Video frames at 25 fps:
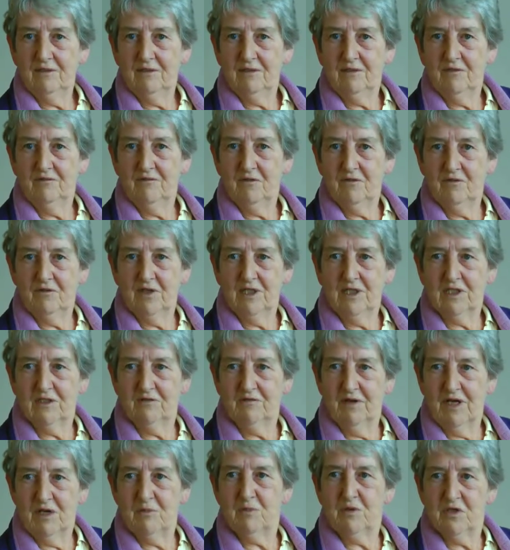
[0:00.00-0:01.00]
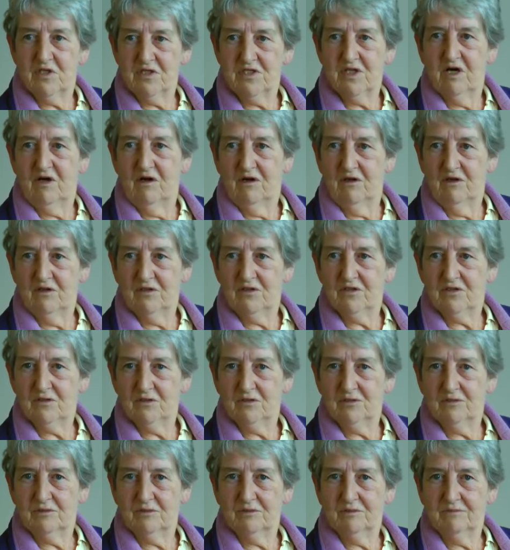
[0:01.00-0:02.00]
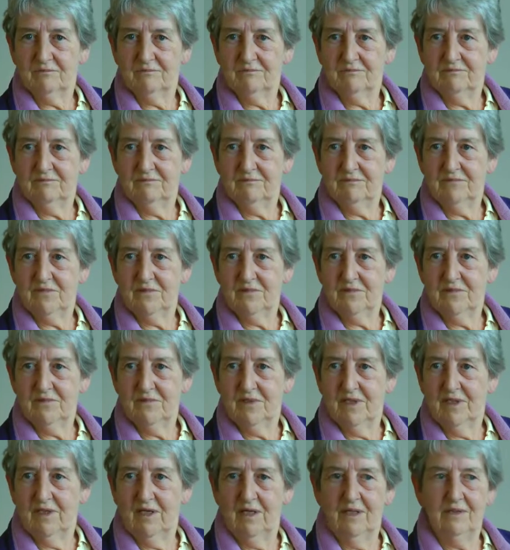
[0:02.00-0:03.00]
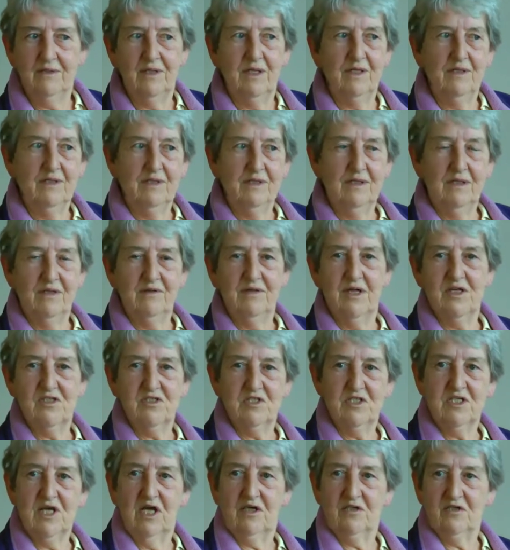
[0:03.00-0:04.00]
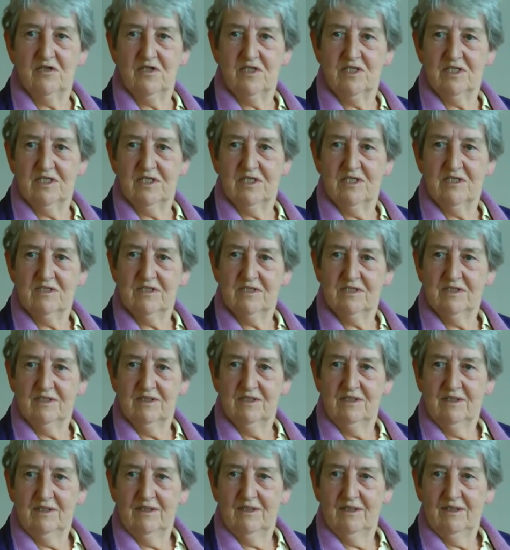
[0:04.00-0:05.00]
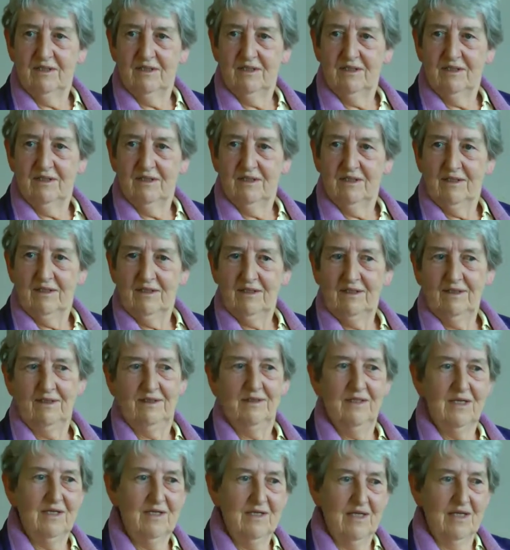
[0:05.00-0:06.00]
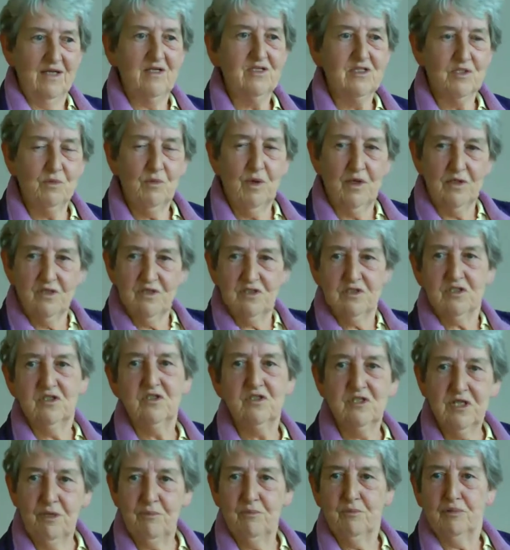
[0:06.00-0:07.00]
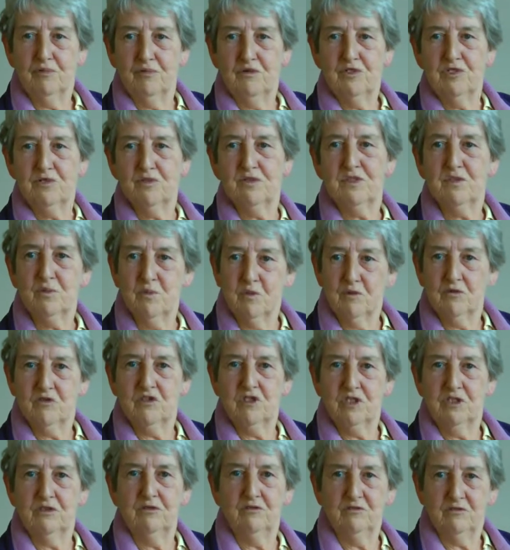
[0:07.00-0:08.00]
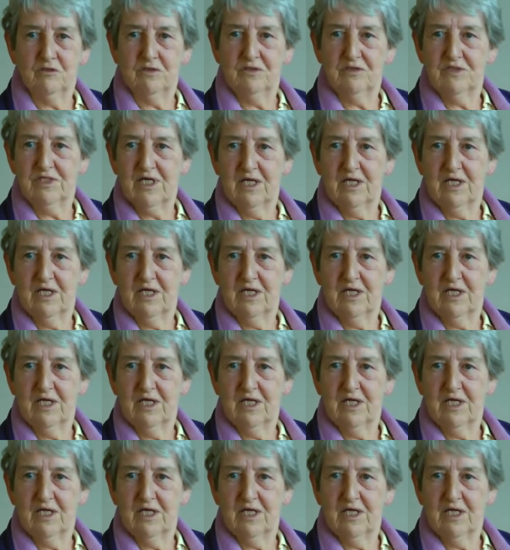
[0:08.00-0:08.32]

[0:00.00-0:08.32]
If you think of anybody's aunt or, yes. you know, and then there's youngsters, and then there's the ones contemporaries with small children.